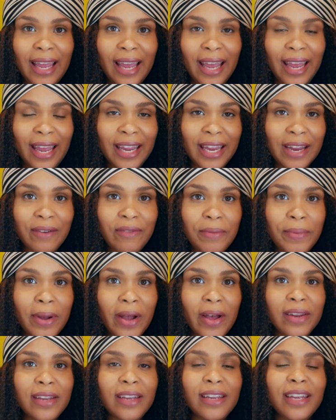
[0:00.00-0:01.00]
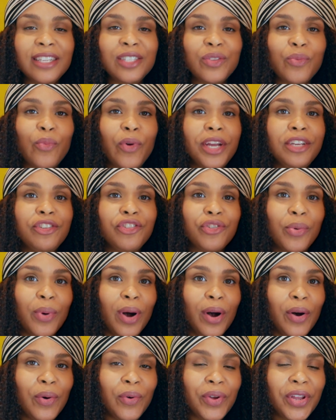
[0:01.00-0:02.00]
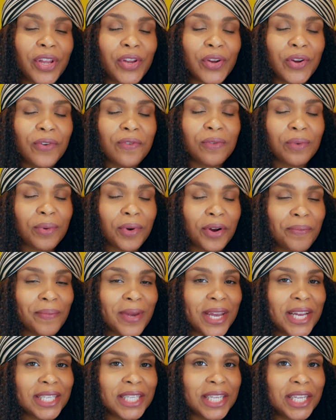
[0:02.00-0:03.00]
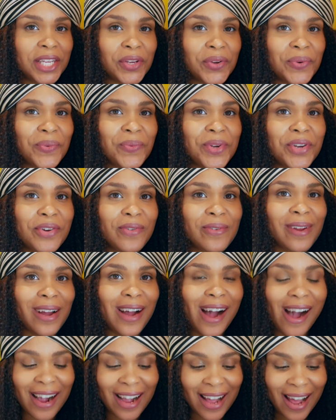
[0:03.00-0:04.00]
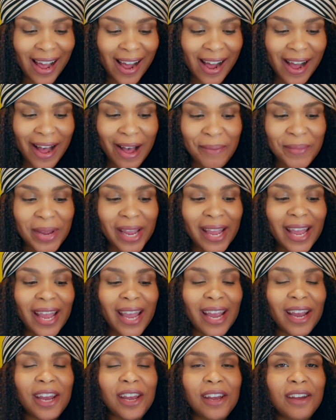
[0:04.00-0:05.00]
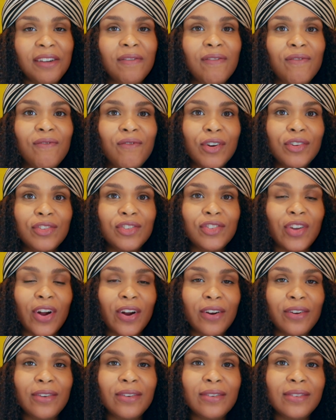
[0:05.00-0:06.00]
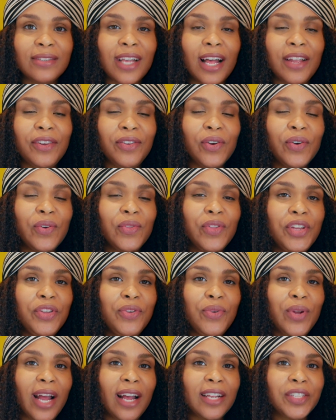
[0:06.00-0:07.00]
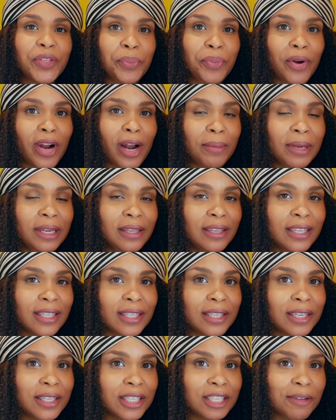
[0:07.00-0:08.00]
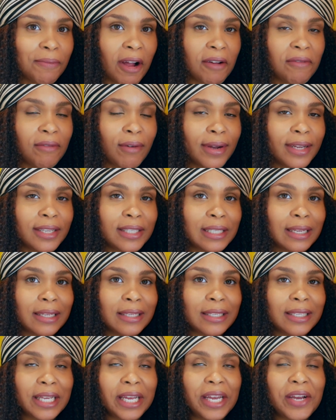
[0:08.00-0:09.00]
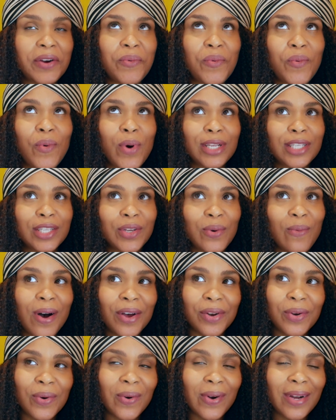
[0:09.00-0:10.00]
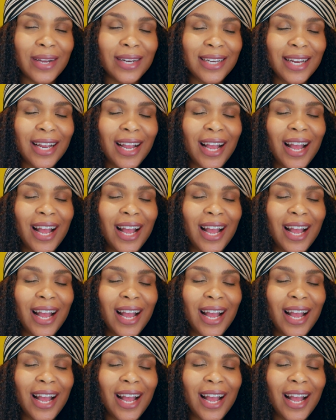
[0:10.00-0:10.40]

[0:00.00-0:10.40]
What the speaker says: Hey everybody, it's Rachel O here for AmazingGoodwill.com. And for starters, I know that you guys are probably listening to my voice and saying, what's going on?